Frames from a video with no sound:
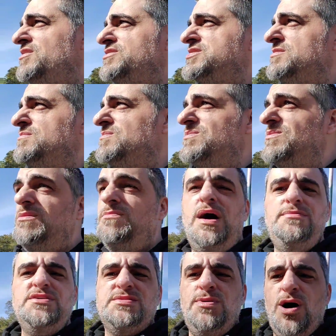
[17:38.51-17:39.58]
There's some, there
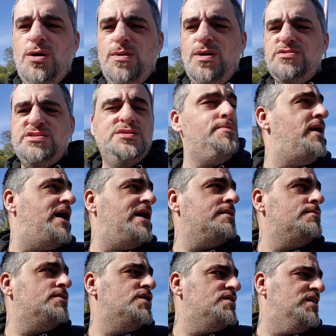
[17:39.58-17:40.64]
might be some hobos in the
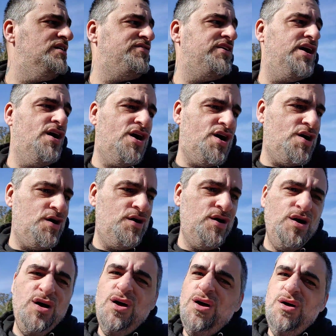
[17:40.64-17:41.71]
back, but if they are,
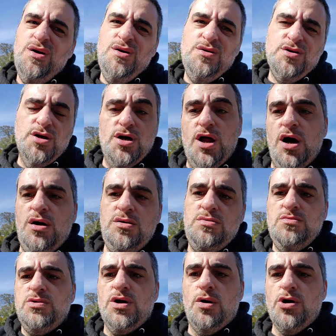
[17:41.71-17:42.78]
you know,
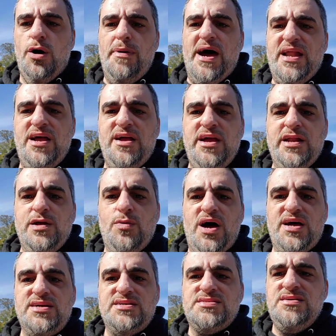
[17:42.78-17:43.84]
we're going to go back there
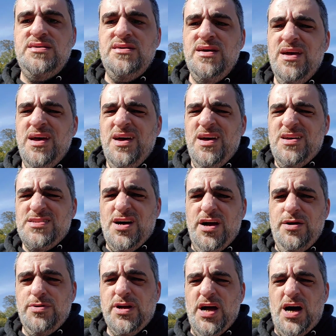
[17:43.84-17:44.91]
anyways. So
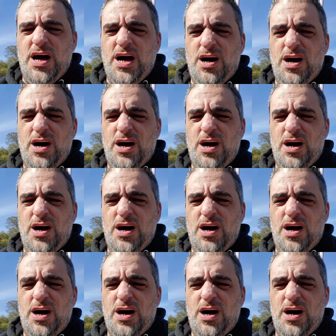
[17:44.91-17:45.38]
here we go.